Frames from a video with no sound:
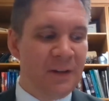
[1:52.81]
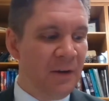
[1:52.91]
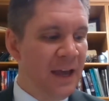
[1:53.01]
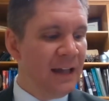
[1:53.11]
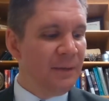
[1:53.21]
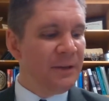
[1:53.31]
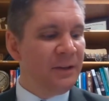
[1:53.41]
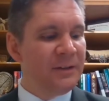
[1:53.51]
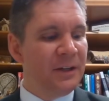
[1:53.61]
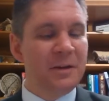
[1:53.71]
Now, let me
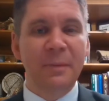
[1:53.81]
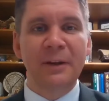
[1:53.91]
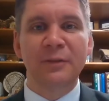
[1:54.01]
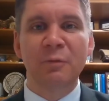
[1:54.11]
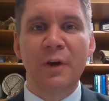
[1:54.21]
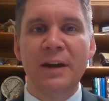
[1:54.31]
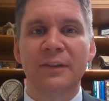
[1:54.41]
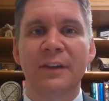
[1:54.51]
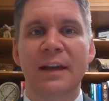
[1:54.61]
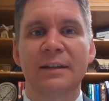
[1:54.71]
tell you about some
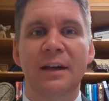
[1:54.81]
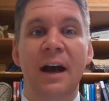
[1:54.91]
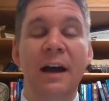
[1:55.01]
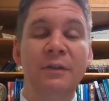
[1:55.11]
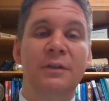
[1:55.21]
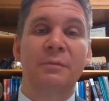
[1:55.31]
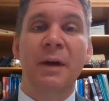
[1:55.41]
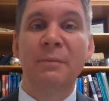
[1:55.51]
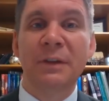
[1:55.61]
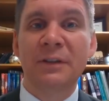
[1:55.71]
ways that I've used it in
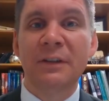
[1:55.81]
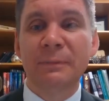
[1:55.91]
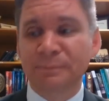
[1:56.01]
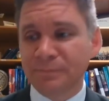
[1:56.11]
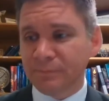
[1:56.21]
my business,